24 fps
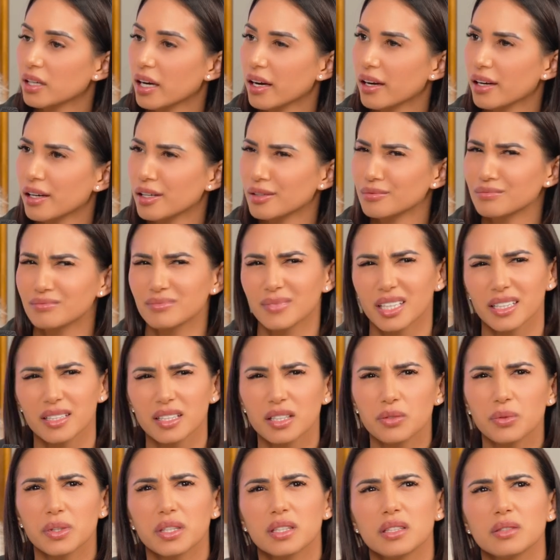I
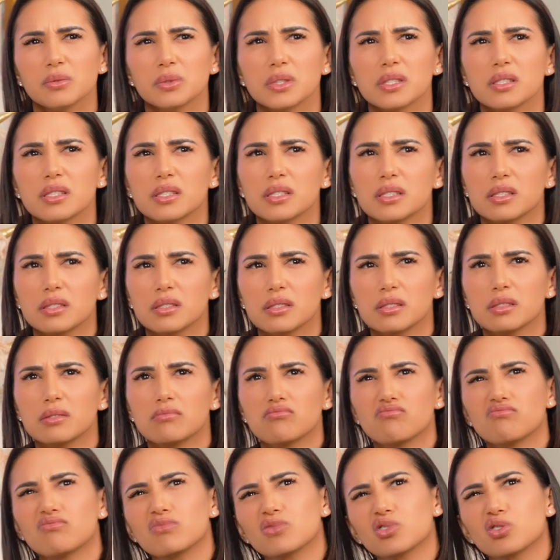think when he was
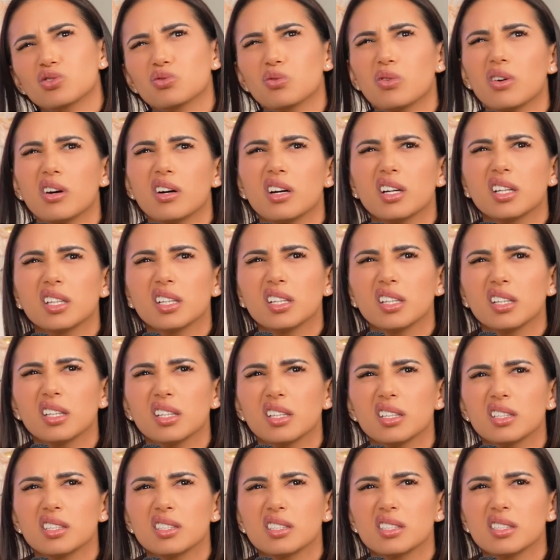
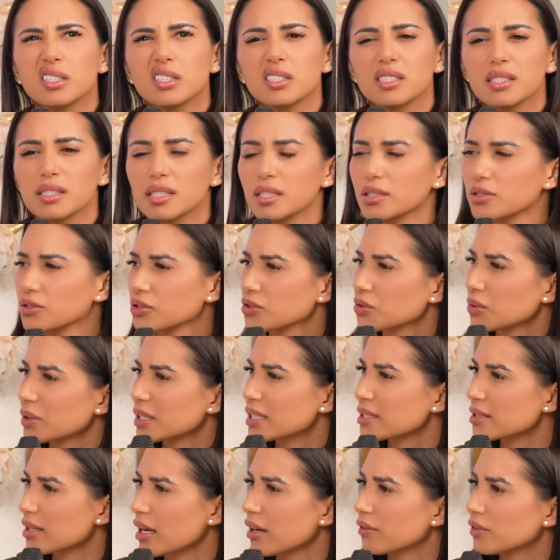26 or
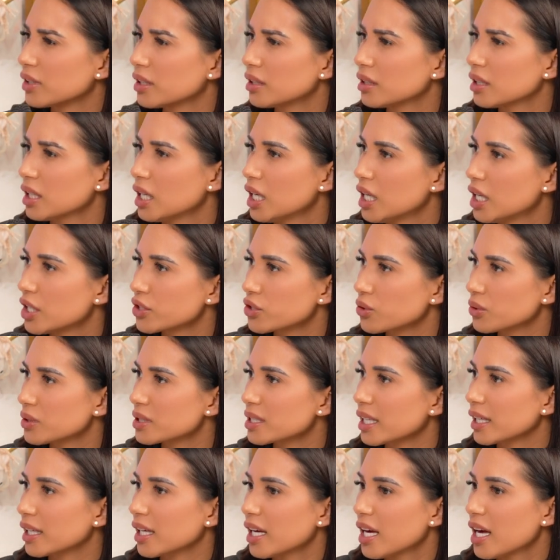27. So he's
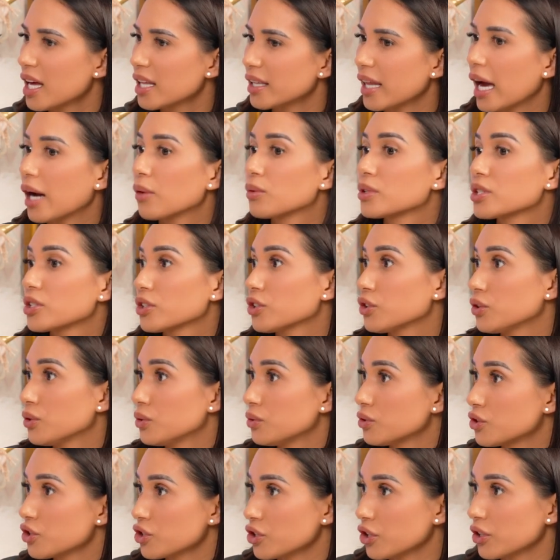like, that was a
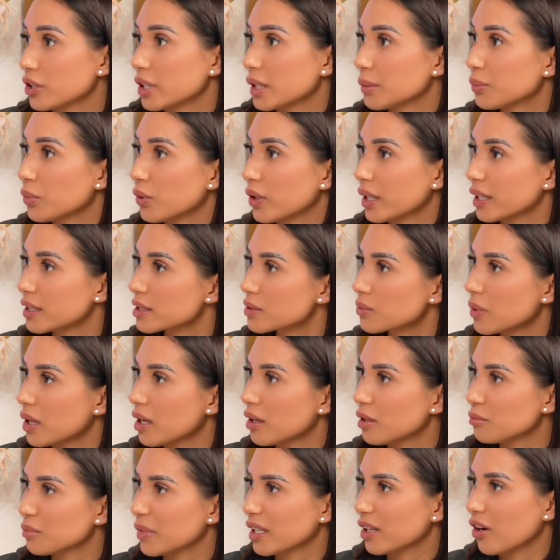huge turning point as
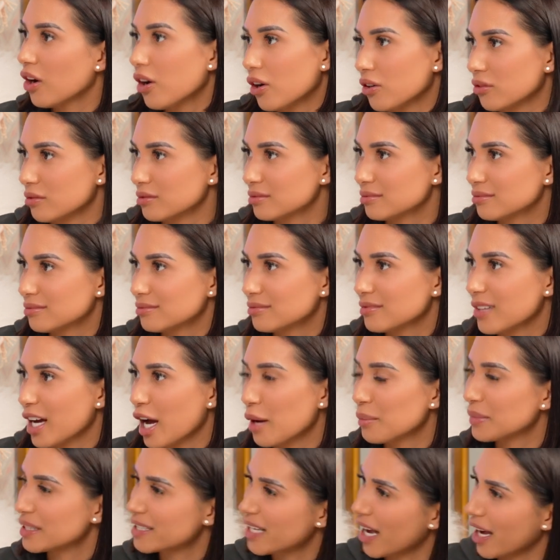well. I'm like, oh,
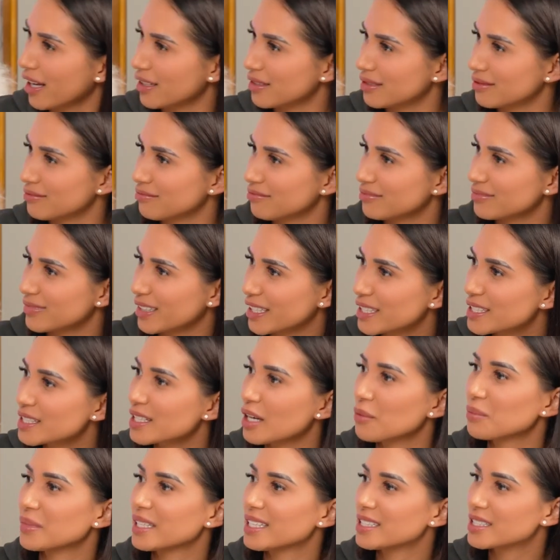I'm a dad. Like,
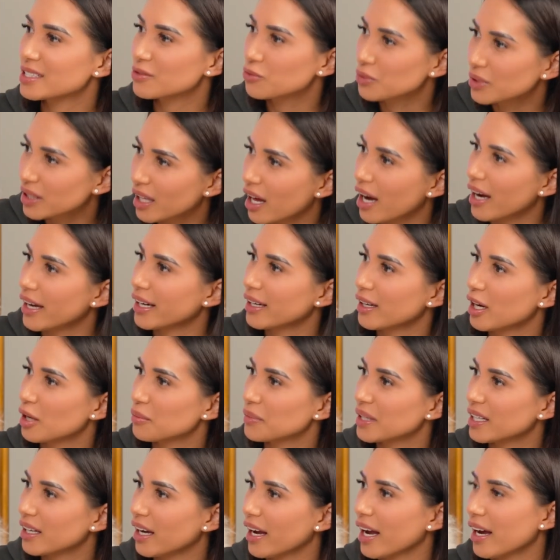somebody's relying on
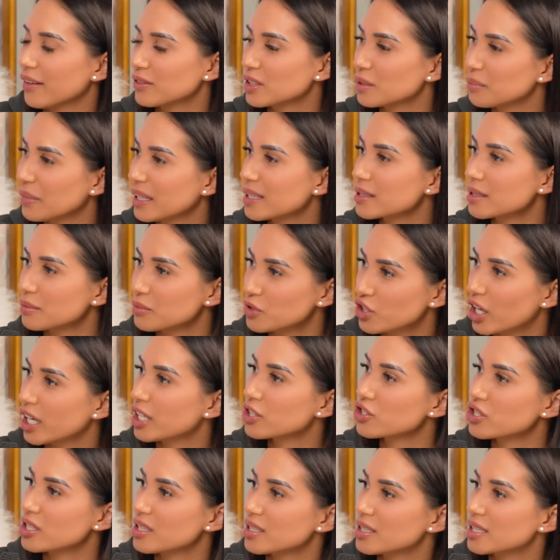me. I have to make some
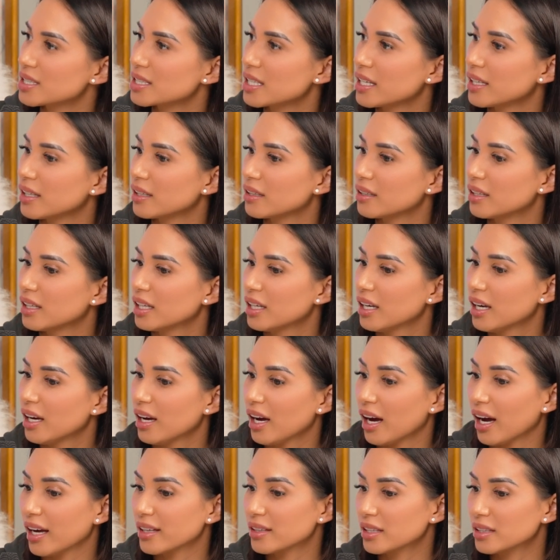changes. And
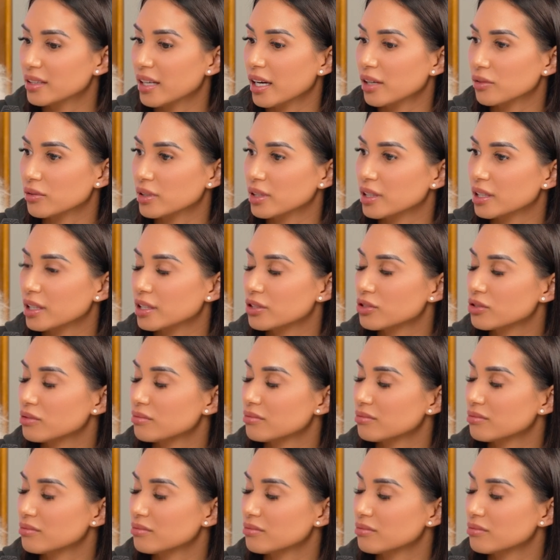I think that really